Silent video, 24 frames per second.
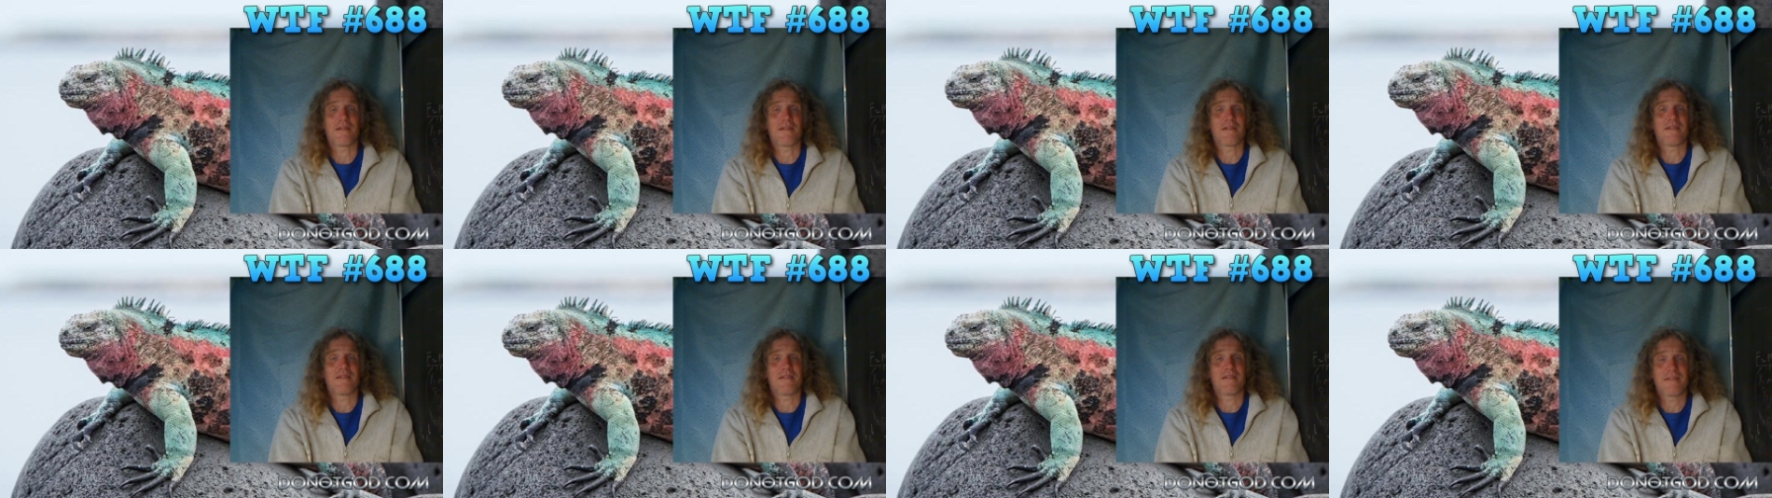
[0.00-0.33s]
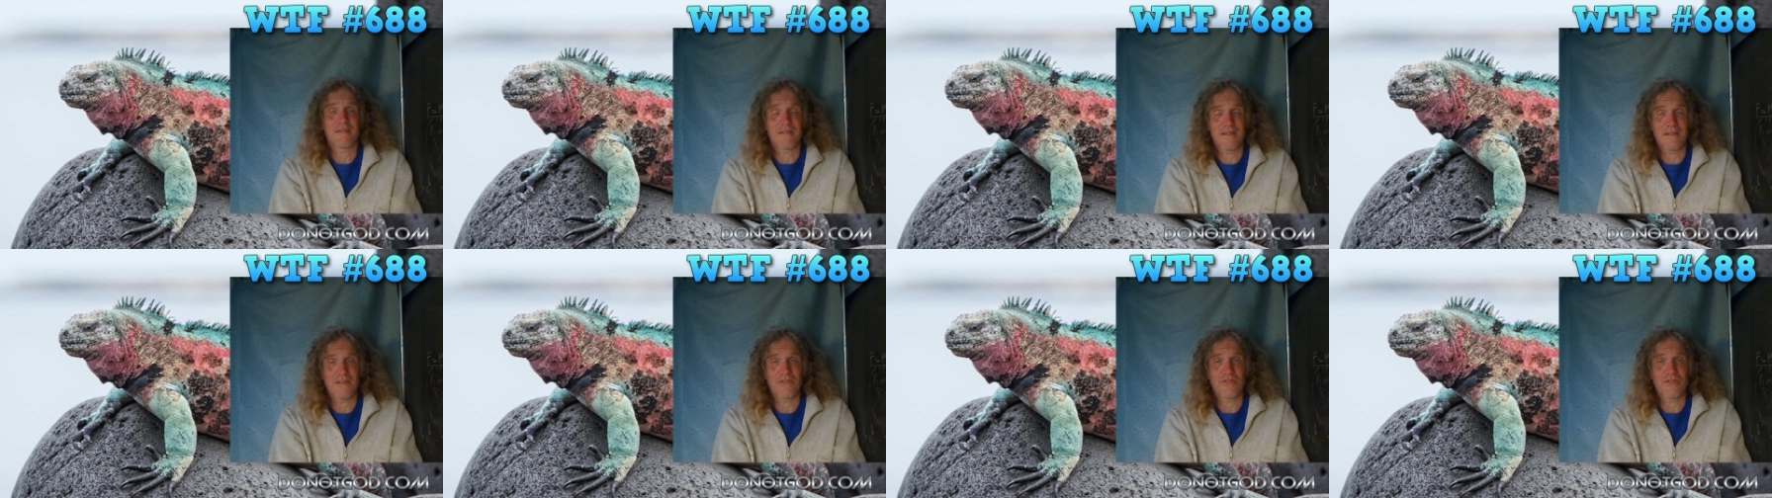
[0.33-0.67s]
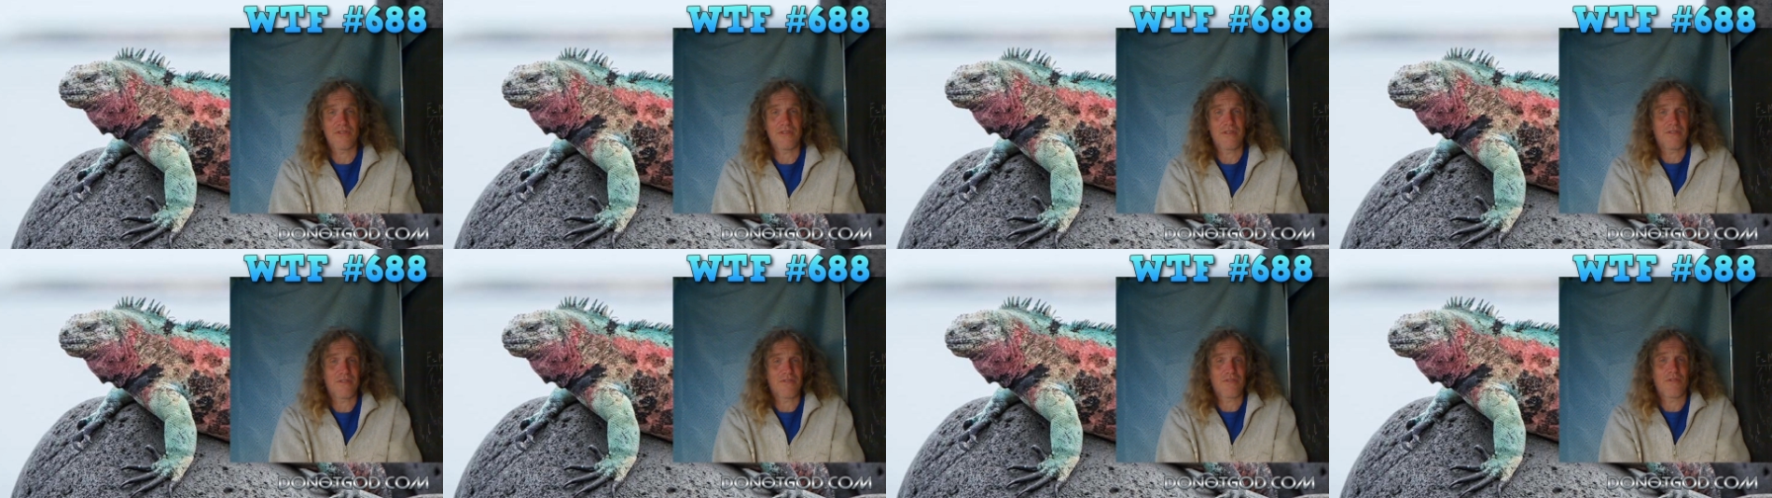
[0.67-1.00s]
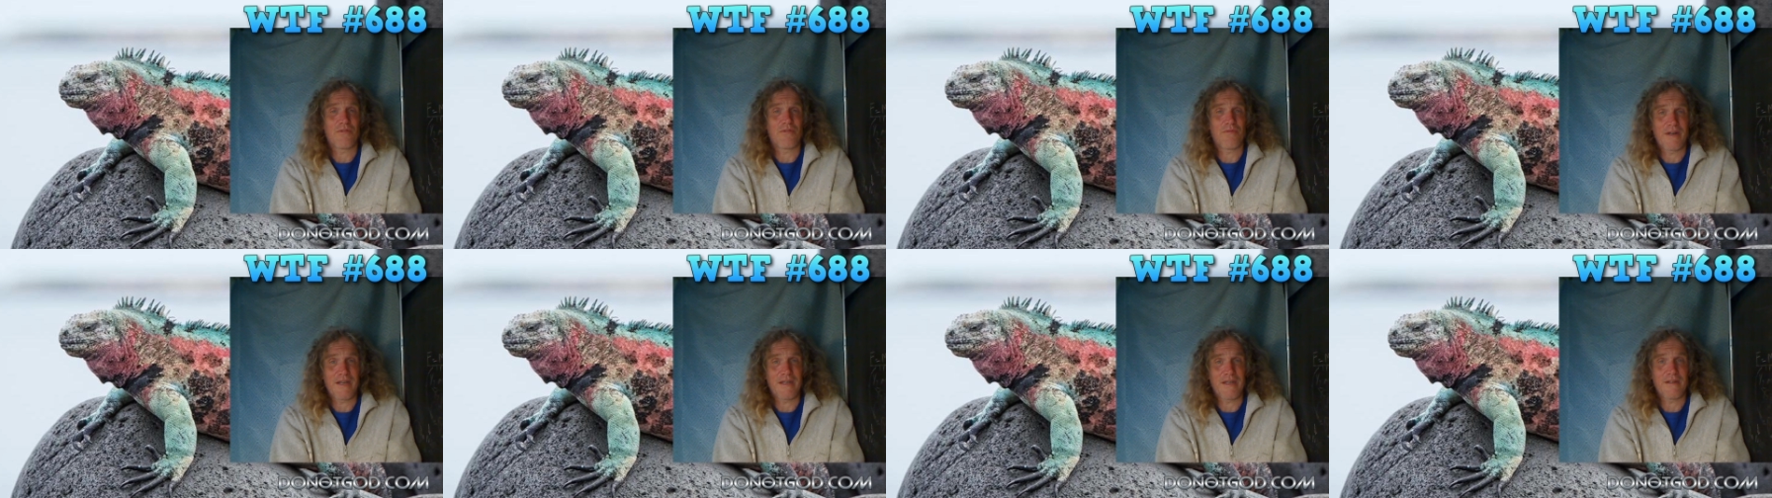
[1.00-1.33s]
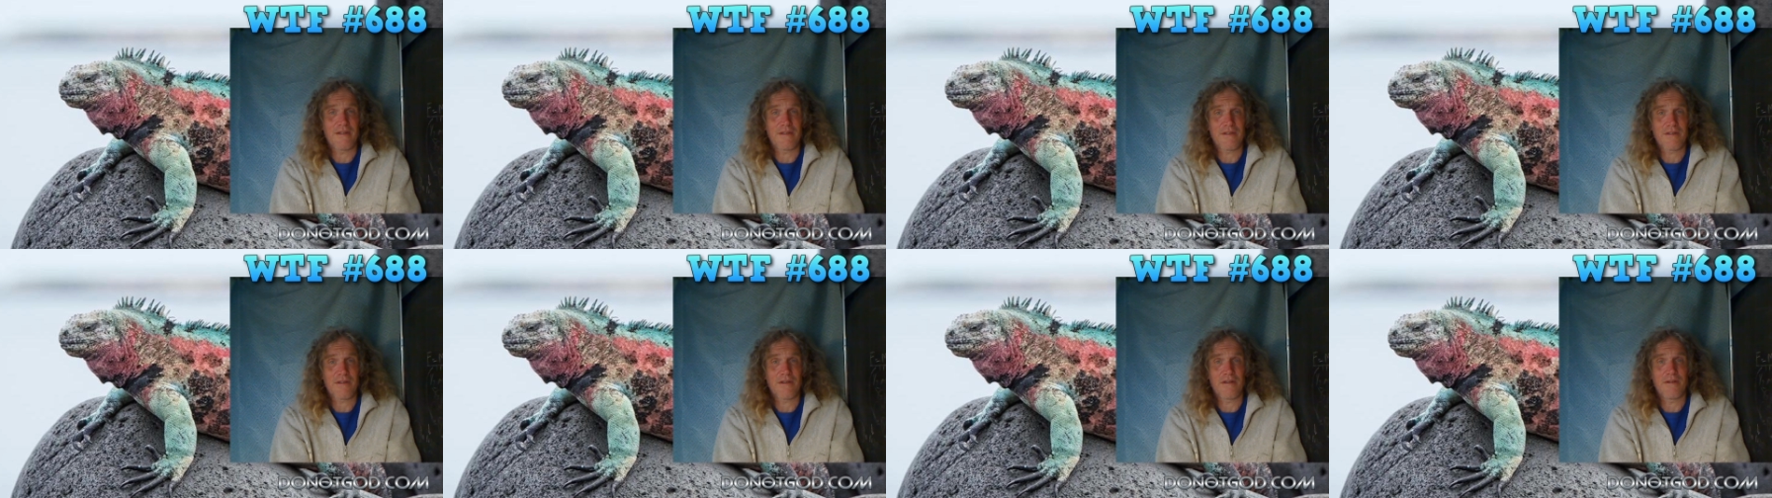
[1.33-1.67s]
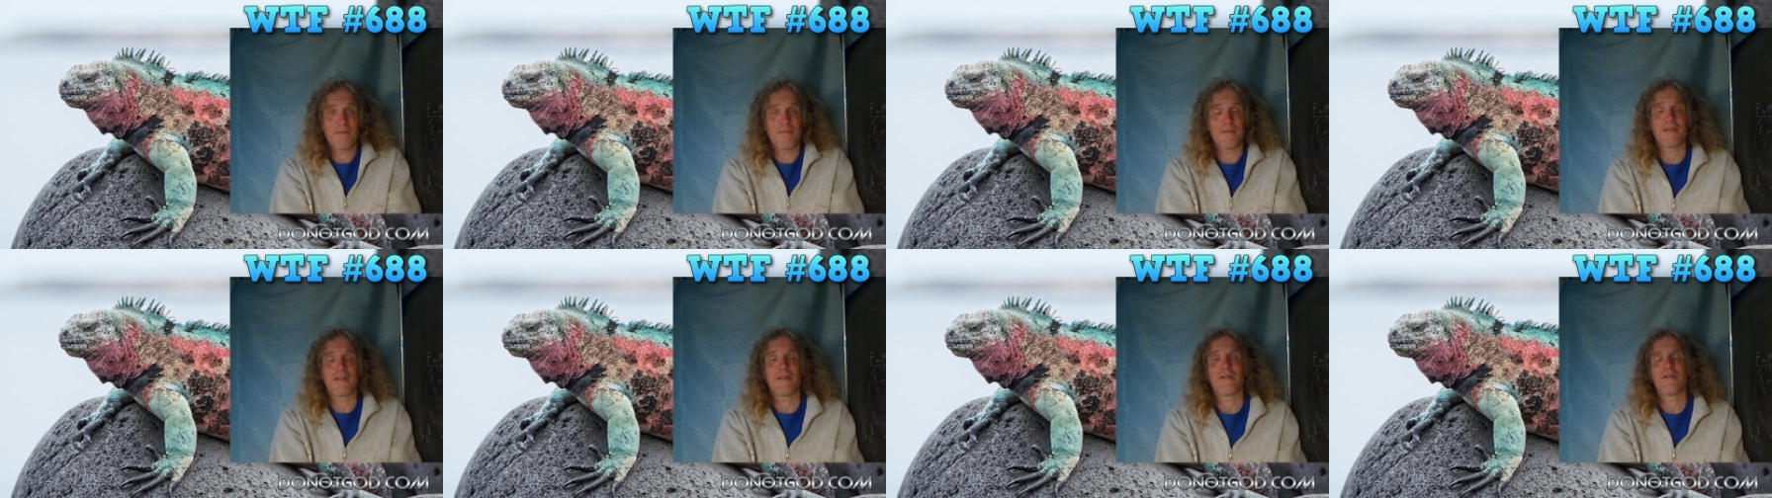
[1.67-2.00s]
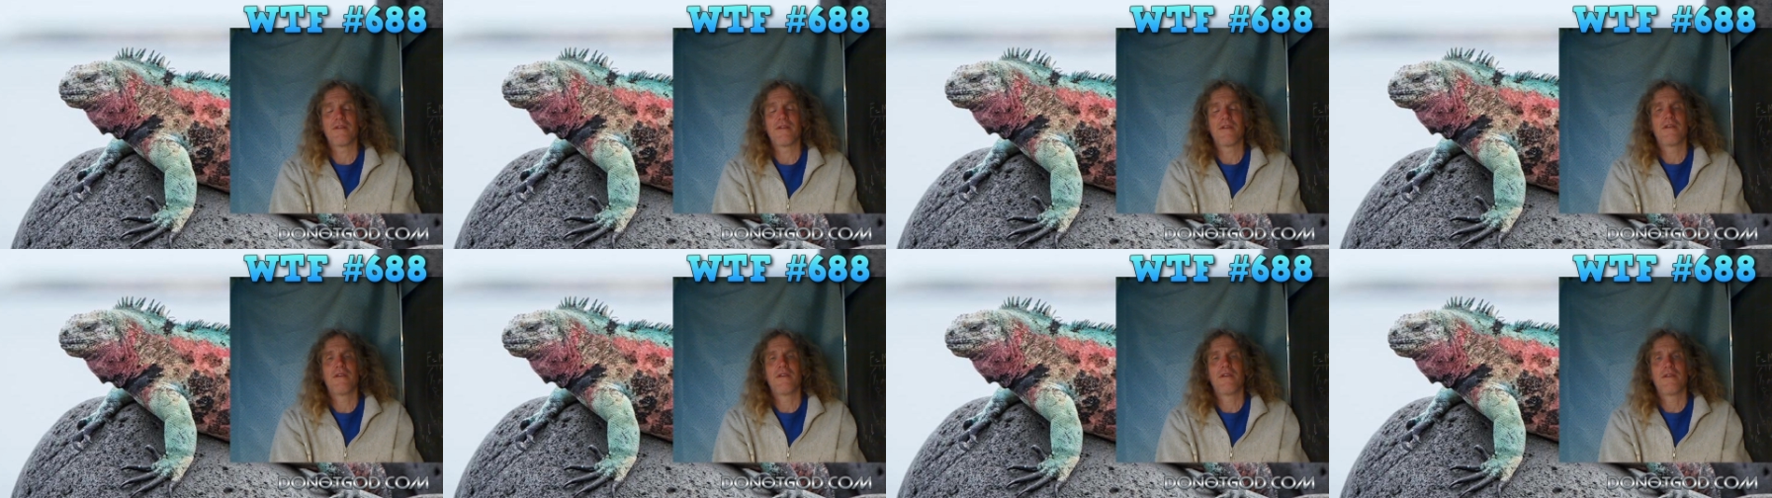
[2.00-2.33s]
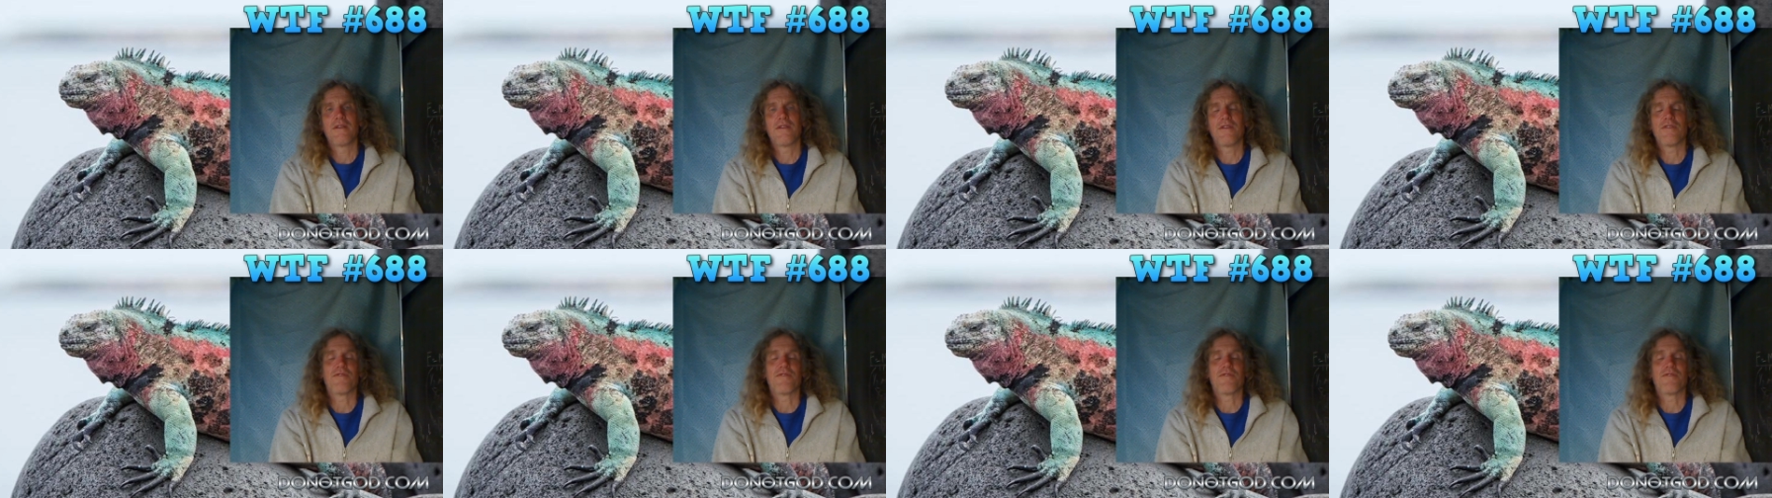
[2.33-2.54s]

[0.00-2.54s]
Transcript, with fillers: the decision is already determined.